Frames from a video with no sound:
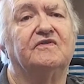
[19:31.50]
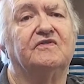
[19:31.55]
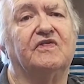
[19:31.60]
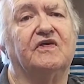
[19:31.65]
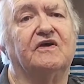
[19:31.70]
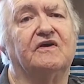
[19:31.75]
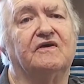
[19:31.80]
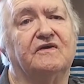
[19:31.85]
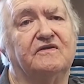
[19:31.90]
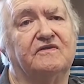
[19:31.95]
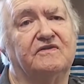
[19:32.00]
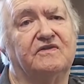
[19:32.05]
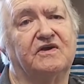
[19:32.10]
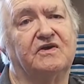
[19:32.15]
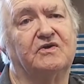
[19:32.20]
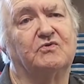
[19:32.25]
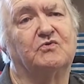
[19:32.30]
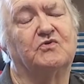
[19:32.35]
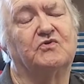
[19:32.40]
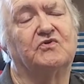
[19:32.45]
They,
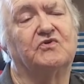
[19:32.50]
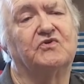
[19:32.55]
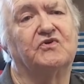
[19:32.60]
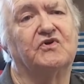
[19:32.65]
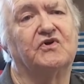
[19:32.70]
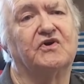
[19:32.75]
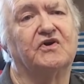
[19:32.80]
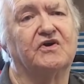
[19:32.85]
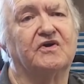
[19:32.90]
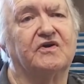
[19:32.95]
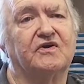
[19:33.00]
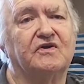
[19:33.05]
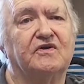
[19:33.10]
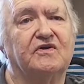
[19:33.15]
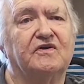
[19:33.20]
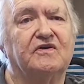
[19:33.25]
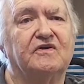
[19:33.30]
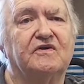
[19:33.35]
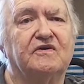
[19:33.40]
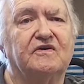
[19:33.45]
they were, uh,
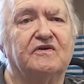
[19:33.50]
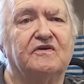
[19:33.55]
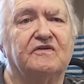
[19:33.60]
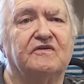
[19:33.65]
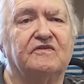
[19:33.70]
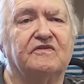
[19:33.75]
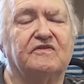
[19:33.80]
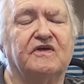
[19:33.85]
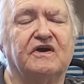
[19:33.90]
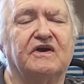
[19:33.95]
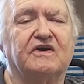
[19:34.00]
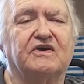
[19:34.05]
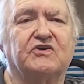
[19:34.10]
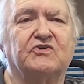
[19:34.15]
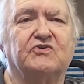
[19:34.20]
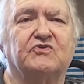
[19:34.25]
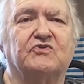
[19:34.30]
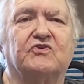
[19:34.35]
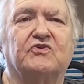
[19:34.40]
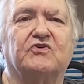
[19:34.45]
that
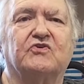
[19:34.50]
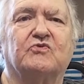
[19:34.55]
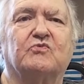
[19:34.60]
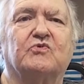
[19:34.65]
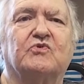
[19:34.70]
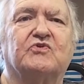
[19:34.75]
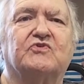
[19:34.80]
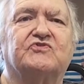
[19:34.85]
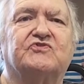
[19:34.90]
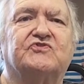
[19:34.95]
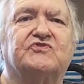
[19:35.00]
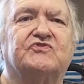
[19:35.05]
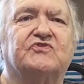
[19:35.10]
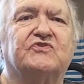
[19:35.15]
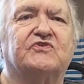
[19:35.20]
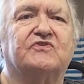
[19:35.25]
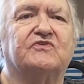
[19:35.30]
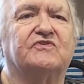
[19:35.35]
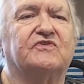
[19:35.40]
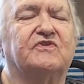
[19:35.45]
unit was,
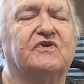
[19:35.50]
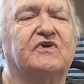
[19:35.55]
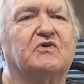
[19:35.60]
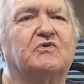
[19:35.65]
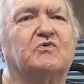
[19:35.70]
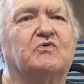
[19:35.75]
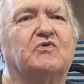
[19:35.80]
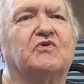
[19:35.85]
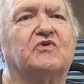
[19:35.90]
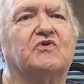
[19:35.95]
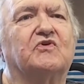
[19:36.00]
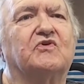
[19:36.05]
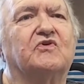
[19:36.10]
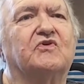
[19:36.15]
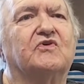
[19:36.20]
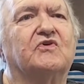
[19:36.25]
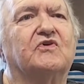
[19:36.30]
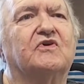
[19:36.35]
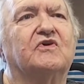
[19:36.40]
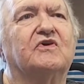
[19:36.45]
they
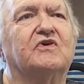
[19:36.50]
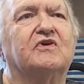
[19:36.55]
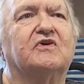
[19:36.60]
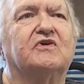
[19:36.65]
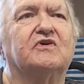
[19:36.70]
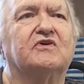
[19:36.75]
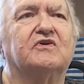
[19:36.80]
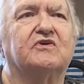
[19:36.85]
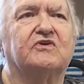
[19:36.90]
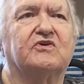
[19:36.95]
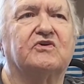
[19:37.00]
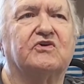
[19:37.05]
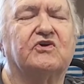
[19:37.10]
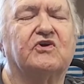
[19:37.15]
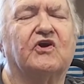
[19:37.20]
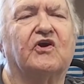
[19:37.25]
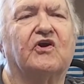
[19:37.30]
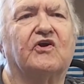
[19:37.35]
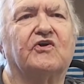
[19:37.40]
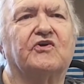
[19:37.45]
were
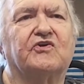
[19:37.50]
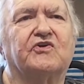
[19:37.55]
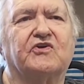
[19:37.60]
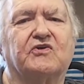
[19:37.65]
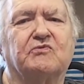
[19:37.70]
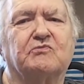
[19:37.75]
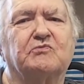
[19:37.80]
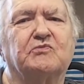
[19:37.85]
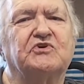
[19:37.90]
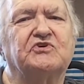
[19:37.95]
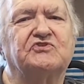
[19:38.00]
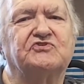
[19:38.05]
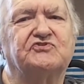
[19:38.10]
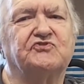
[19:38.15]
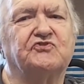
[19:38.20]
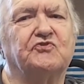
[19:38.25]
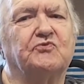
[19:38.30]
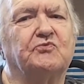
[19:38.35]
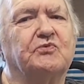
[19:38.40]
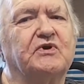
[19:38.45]
guarding
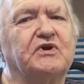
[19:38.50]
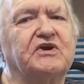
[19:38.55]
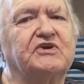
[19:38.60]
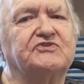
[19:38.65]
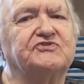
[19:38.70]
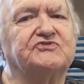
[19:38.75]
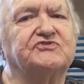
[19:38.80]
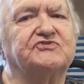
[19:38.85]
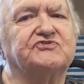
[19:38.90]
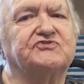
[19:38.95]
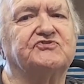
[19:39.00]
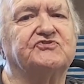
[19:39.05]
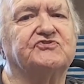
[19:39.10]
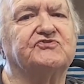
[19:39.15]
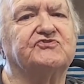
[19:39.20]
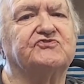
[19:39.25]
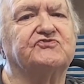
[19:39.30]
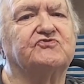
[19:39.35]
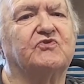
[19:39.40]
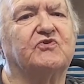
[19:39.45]
missile bases
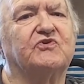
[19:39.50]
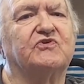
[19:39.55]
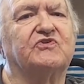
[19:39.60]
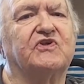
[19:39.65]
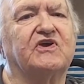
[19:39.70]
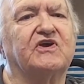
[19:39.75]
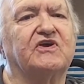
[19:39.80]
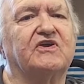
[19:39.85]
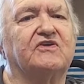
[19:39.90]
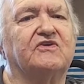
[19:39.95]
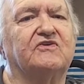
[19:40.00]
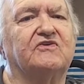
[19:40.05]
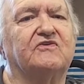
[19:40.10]
is what they,